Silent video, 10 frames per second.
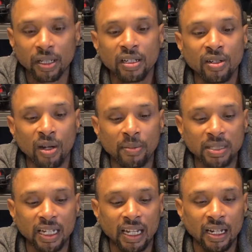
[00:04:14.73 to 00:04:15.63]
You know what I'm
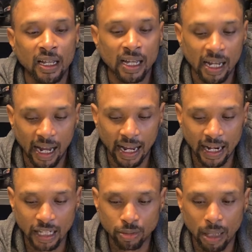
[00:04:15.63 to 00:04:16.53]
saying? And
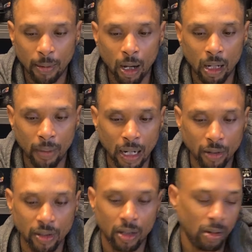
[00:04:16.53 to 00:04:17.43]
that's what I'm all about,
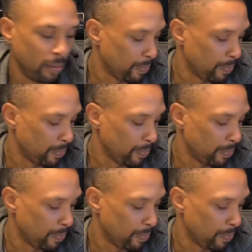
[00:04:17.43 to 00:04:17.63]
you know?